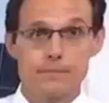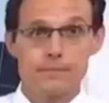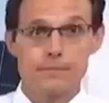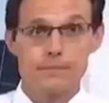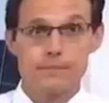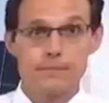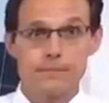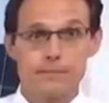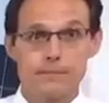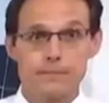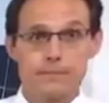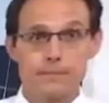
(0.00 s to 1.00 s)

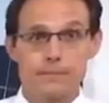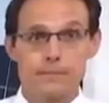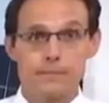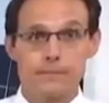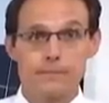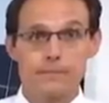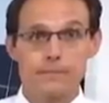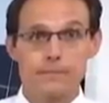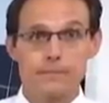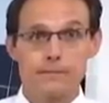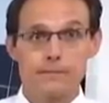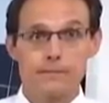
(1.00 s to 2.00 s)

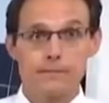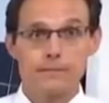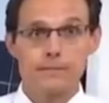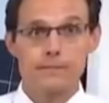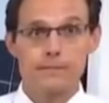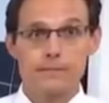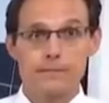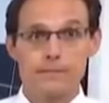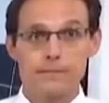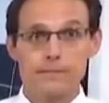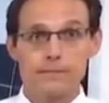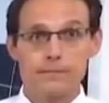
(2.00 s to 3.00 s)

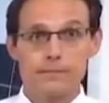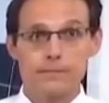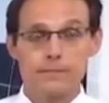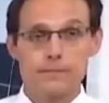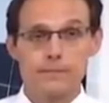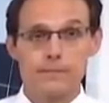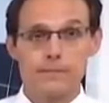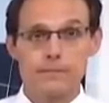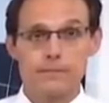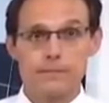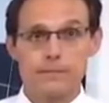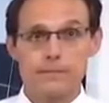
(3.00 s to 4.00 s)

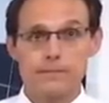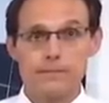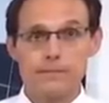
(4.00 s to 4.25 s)
(silent)